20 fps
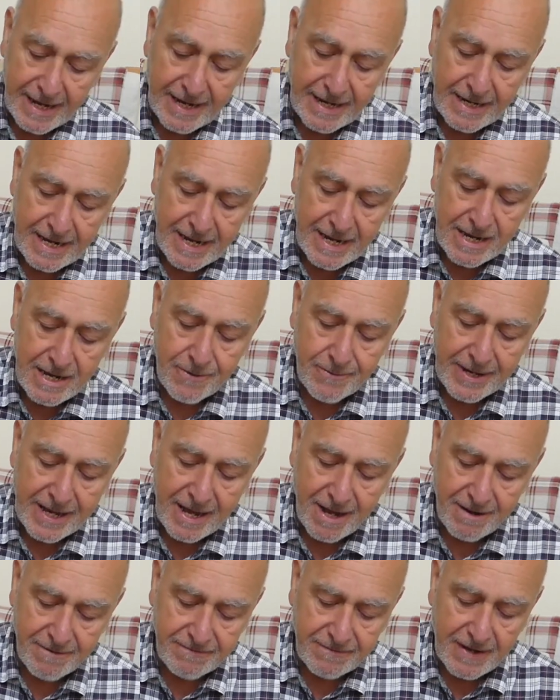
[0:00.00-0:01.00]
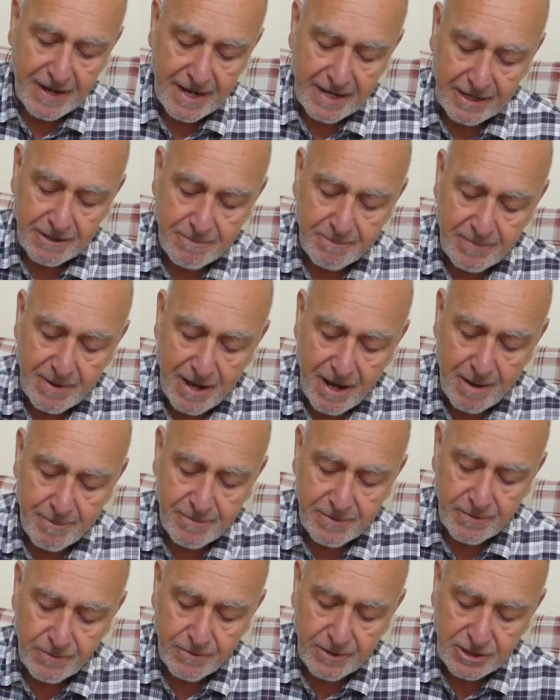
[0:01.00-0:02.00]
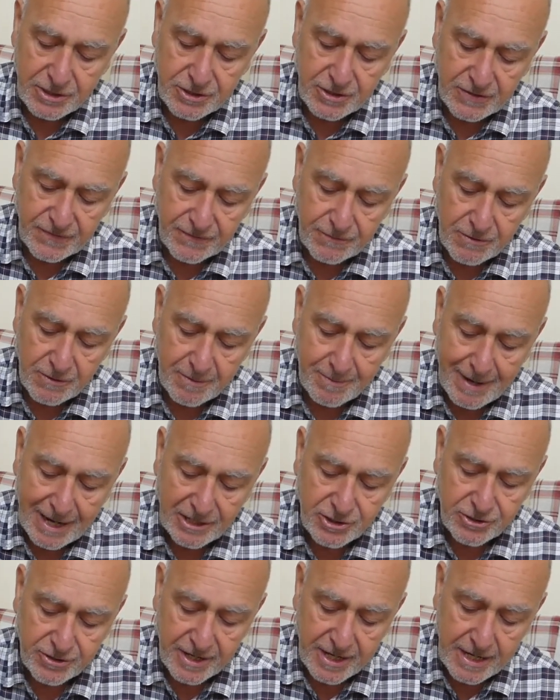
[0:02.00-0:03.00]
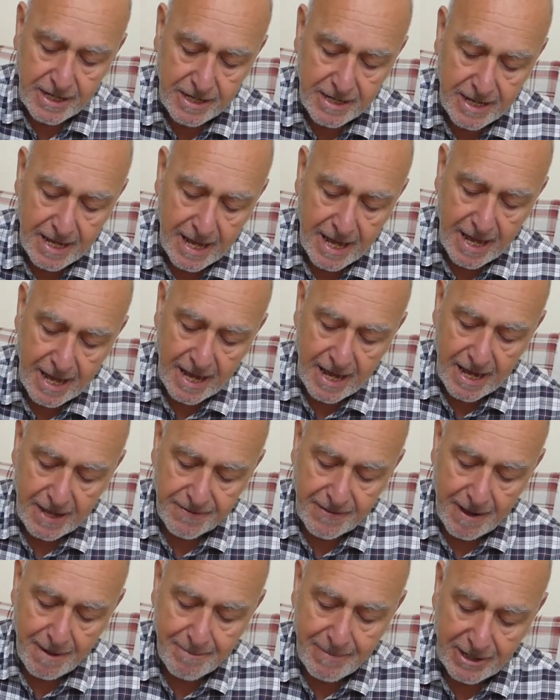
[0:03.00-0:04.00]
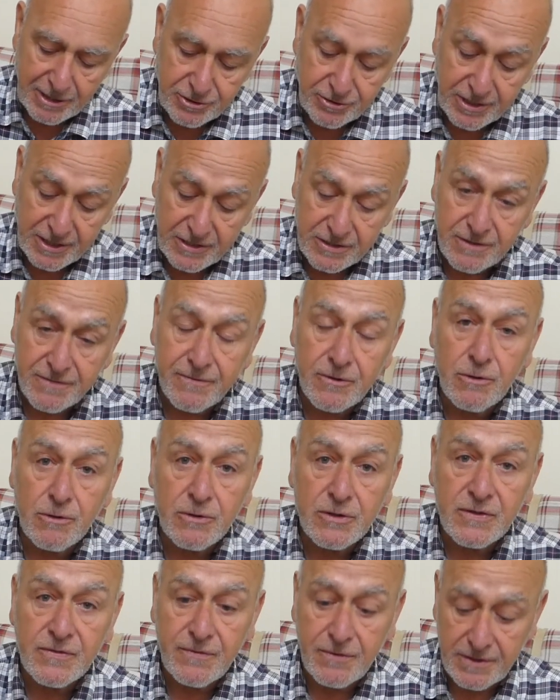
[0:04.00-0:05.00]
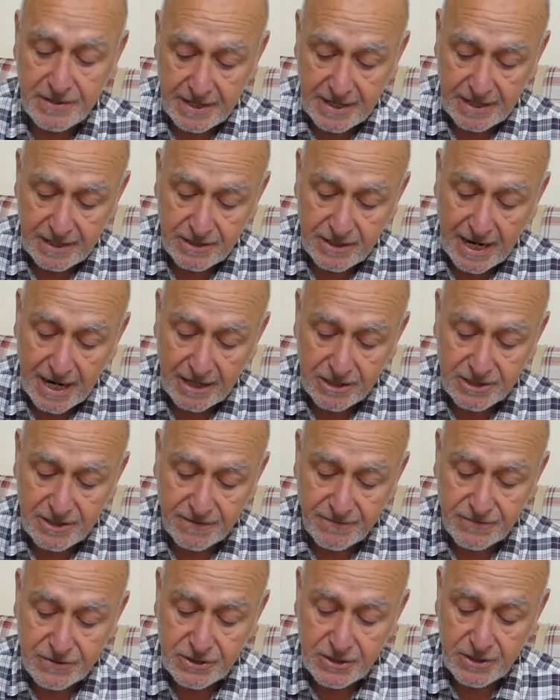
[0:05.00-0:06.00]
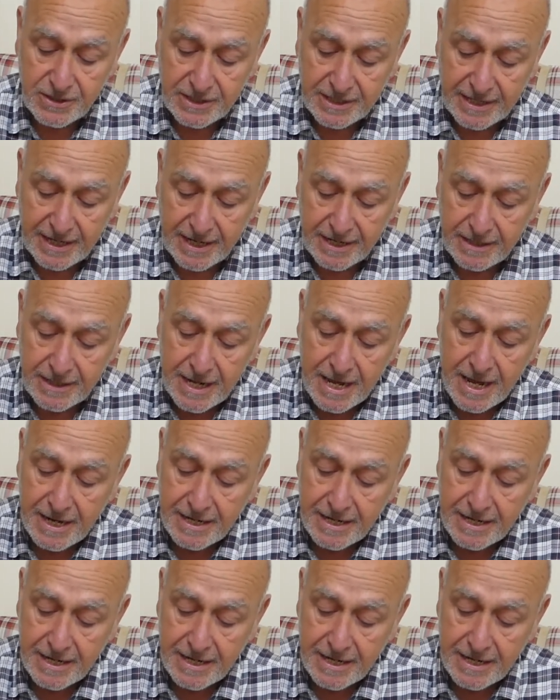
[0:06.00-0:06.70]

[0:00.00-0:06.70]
In here we have a compartment which is for a battery, and that battery is of course for the active circuit.